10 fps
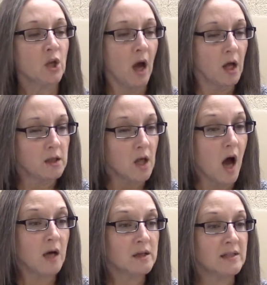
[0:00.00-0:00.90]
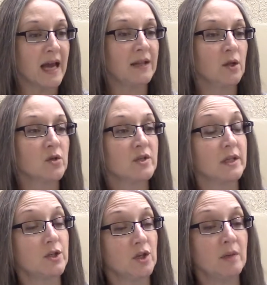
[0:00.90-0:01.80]
Alongside those
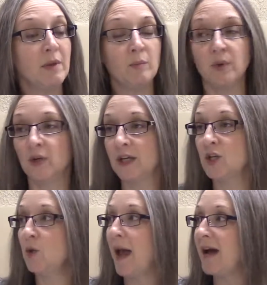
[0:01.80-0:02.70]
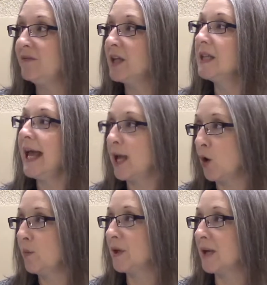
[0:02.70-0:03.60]
legitimate buildings, you have the
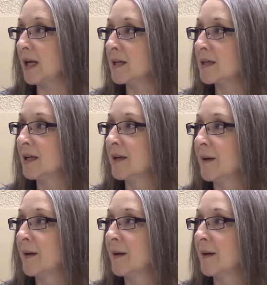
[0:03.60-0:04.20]
Lego buildings.